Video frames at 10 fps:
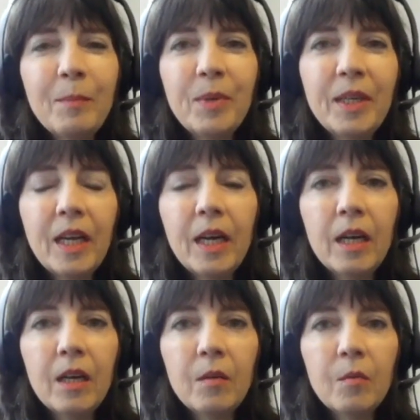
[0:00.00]
But
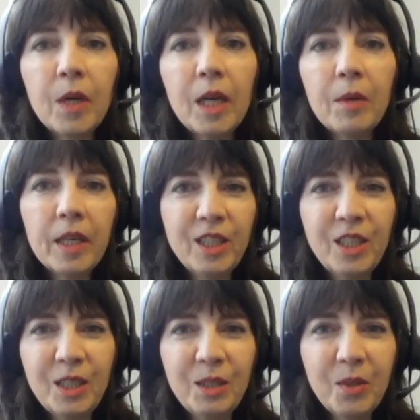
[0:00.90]
what I want to
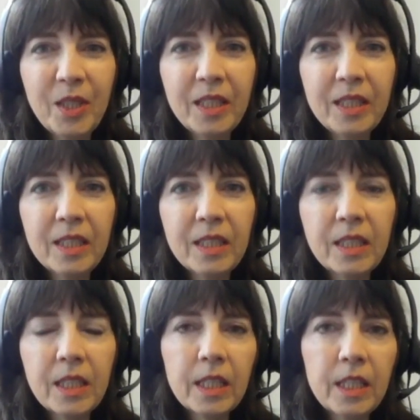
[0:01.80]
do
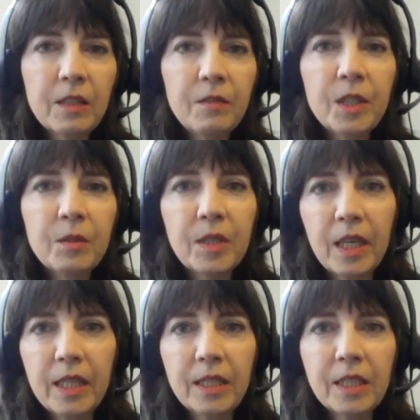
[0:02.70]
is give you
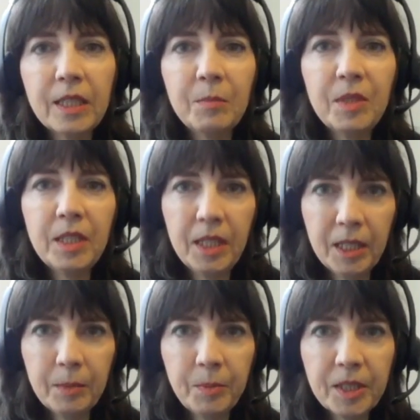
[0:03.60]
guys some
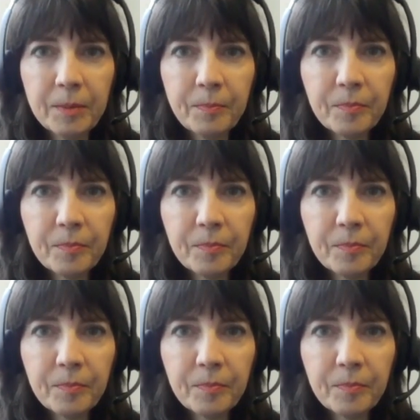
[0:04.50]
tips